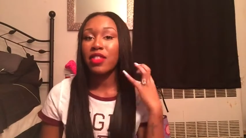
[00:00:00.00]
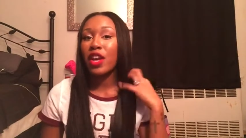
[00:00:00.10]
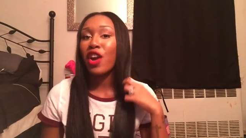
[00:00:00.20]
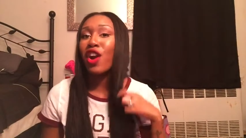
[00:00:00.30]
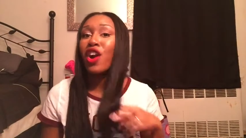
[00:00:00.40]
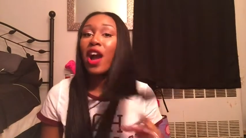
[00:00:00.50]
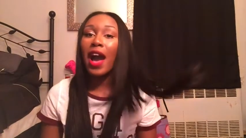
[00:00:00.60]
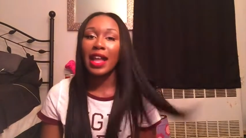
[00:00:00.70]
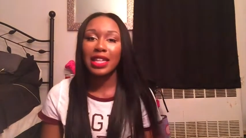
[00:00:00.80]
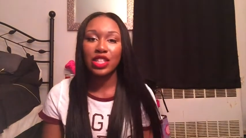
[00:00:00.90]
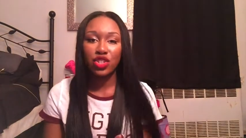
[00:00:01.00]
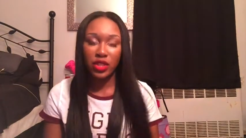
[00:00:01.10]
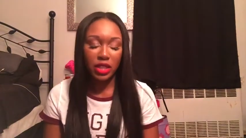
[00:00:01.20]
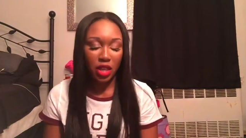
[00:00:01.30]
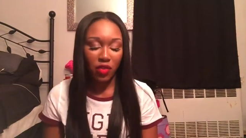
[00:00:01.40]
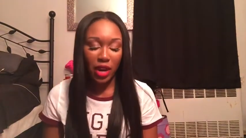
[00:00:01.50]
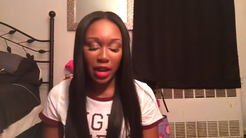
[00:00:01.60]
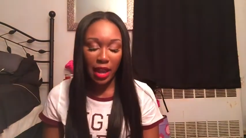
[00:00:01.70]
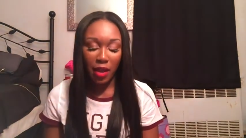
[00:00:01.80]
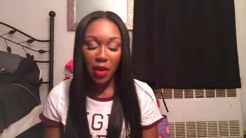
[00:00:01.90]
They are highly trending right
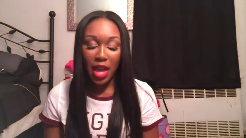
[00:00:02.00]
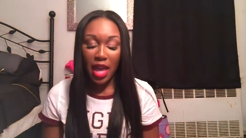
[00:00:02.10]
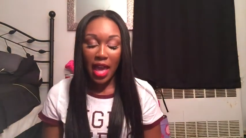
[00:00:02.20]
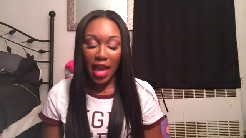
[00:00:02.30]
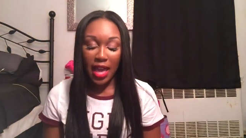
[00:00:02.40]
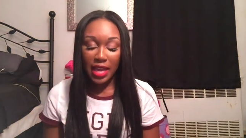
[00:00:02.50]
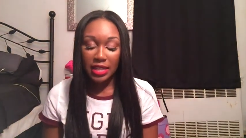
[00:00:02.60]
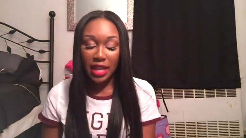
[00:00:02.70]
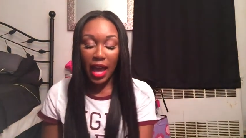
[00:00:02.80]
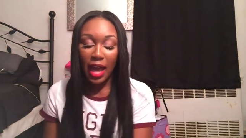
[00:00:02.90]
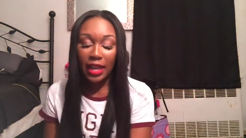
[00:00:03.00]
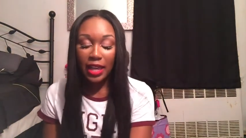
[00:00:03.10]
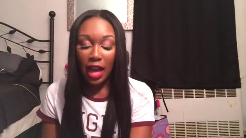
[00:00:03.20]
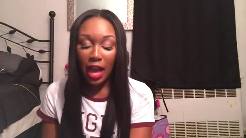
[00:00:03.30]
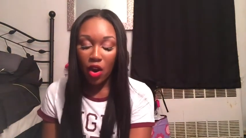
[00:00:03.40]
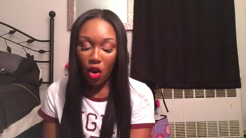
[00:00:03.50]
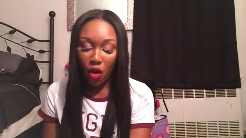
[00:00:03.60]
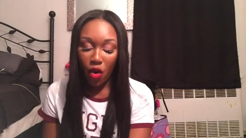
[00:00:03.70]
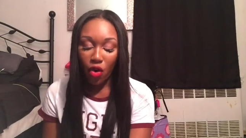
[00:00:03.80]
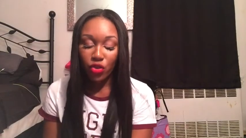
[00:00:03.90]
now and I got
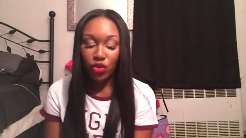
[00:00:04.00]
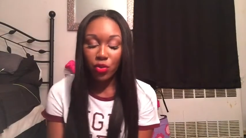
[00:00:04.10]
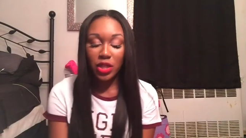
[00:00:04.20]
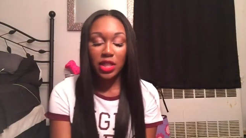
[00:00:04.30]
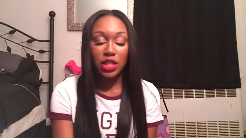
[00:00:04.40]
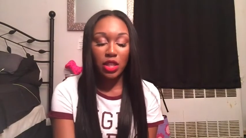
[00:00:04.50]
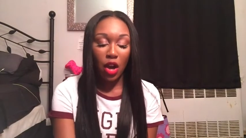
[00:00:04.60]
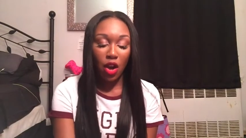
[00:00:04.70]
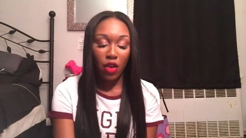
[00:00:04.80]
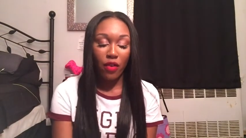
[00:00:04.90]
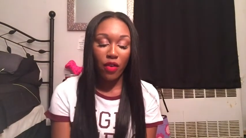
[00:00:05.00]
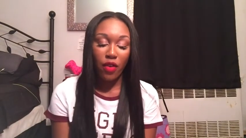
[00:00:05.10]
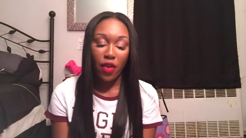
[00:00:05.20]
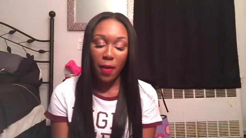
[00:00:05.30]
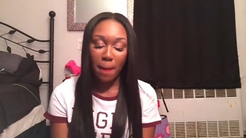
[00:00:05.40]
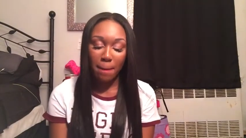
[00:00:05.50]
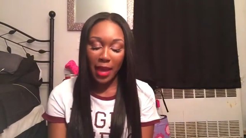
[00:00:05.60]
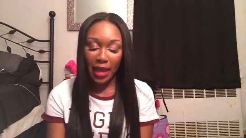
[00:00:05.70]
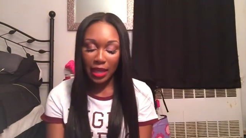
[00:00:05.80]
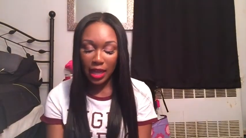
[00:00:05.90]
all three soft
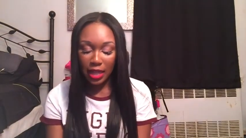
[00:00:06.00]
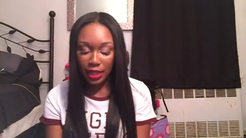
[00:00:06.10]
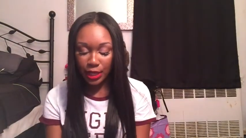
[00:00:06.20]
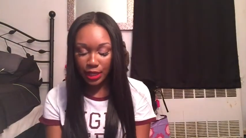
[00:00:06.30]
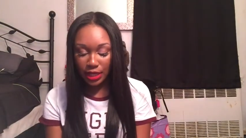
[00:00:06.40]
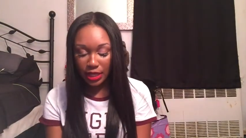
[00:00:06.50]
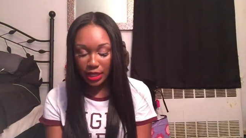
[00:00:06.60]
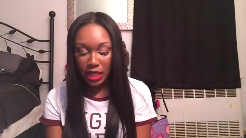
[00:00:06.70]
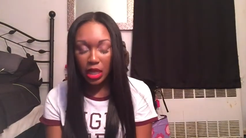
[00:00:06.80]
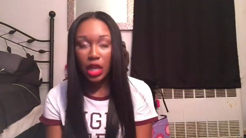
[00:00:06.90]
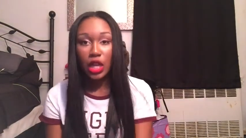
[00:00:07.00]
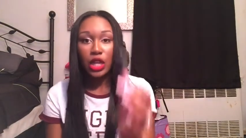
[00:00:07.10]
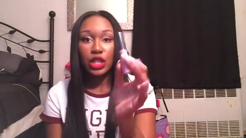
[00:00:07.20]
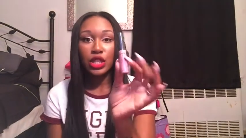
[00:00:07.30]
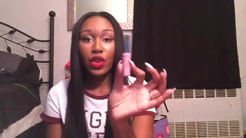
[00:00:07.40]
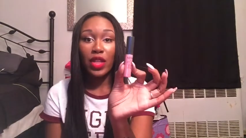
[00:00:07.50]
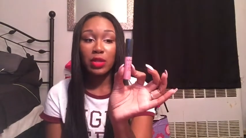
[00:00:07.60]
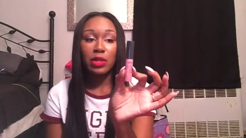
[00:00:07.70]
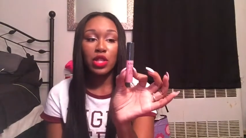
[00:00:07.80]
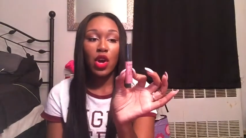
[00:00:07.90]
matte colors. So
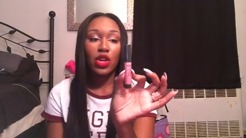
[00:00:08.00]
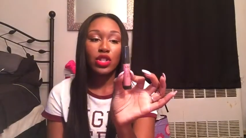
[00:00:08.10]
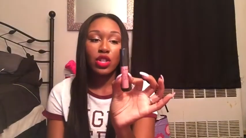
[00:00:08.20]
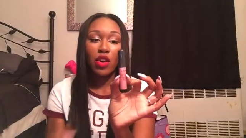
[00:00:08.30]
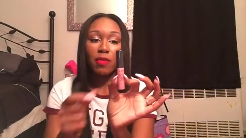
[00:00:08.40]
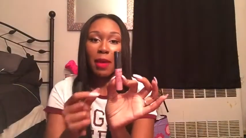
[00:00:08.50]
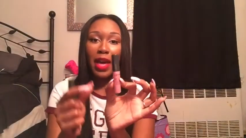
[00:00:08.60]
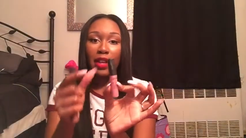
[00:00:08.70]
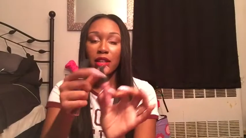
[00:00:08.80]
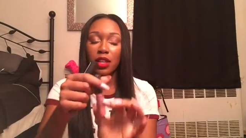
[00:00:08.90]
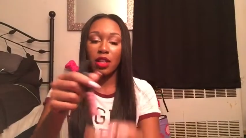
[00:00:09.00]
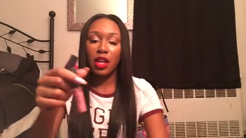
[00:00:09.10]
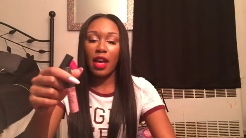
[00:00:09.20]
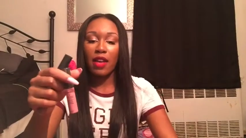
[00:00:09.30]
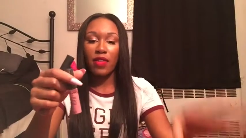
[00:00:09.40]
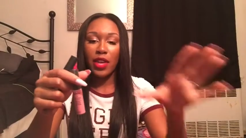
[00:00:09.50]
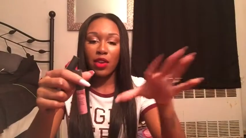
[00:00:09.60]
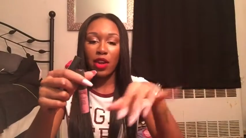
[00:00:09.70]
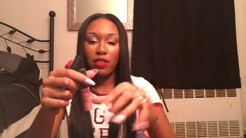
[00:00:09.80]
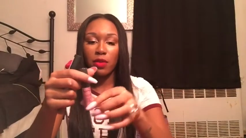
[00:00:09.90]
that's what's called soft matte. Ugh, I have
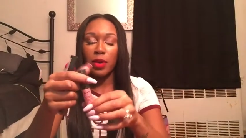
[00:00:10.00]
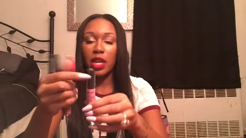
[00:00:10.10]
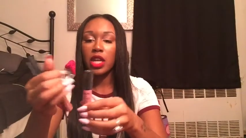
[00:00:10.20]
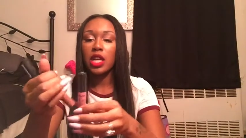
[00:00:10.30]
hair everywhere.